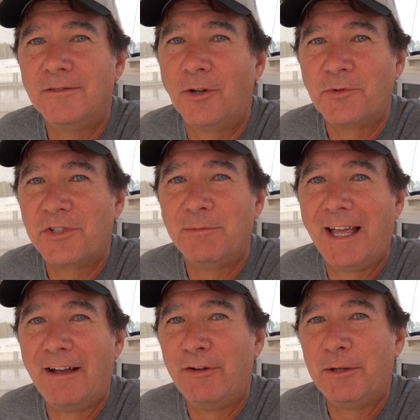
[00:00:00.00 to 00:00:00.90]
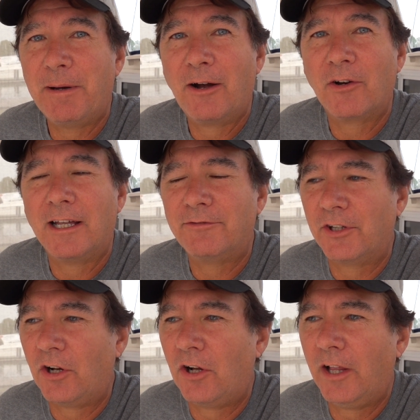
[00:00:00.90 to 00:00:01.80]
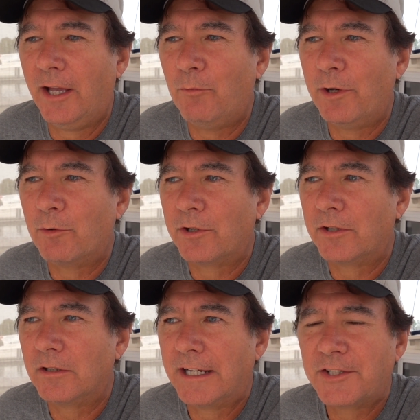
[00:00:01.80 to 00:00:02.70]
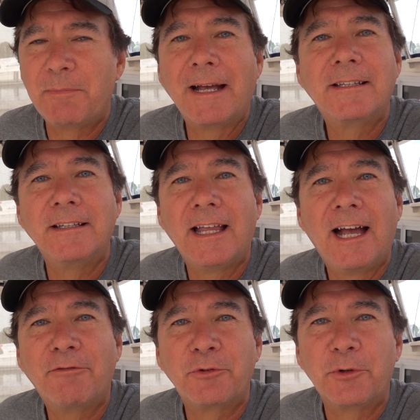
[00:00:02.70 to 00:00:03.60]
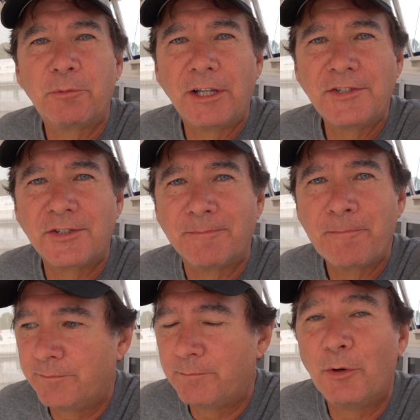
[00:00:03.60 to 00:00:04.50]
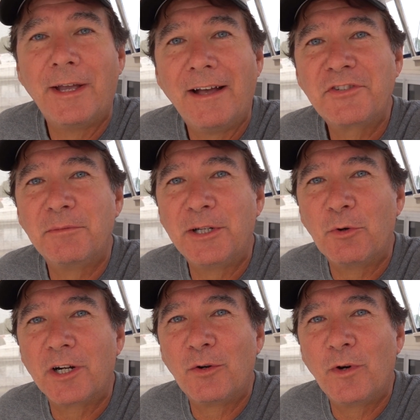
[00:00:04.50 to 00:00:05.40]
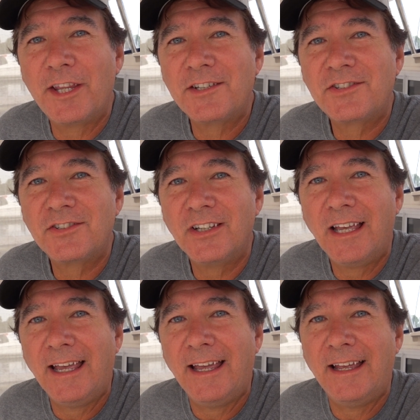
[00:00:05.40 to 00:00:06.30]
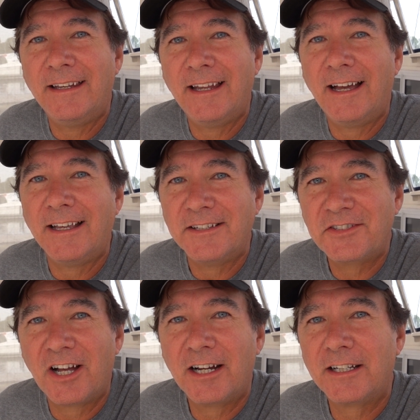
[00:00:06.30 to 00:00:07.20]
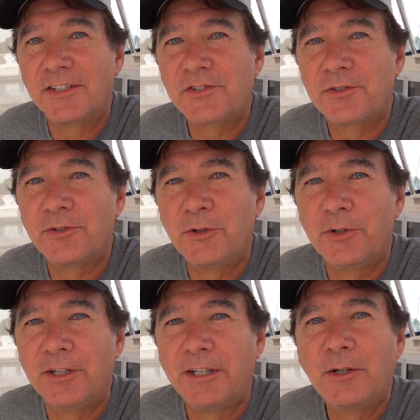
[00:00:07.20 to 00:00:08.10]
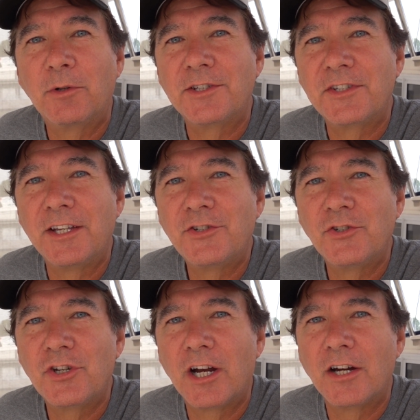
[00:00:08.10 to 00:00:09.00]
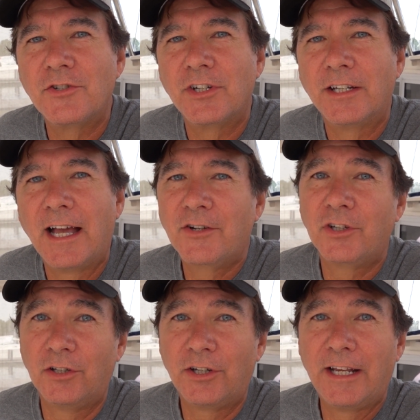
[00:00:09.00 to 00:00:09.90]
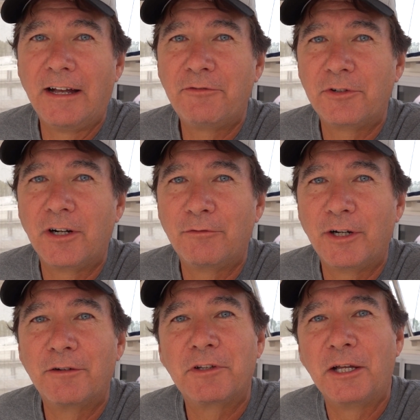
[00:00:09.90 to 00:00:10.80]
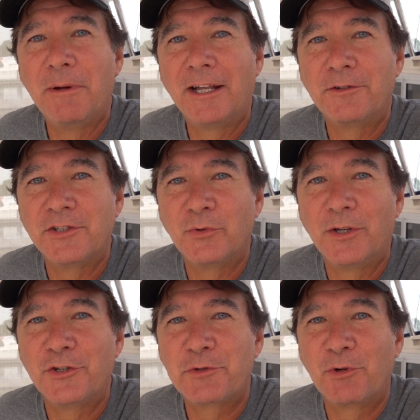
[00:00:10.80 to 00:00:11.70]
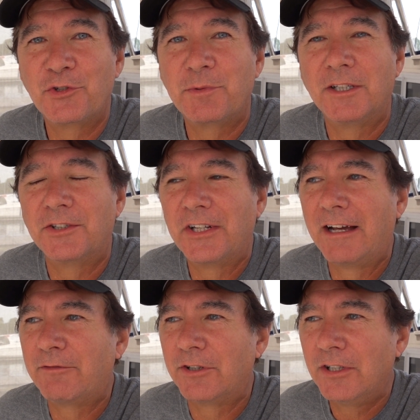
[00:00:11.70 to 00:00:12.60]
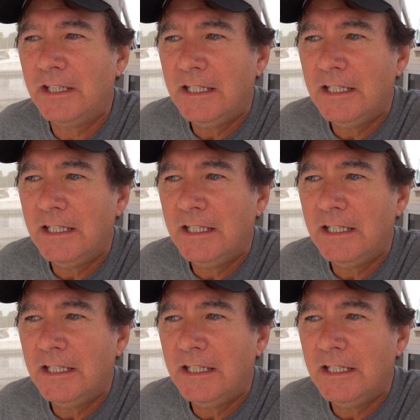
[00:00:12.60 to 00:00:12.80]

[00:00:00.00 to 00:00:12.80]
don't seem to have any power left at all, and we were expecting to have to replace them. But we have somebody working with us, and uh, he's talking us through doing an equalization charge and actually looking after our Firefly batteries the way they're supposed to be looked after.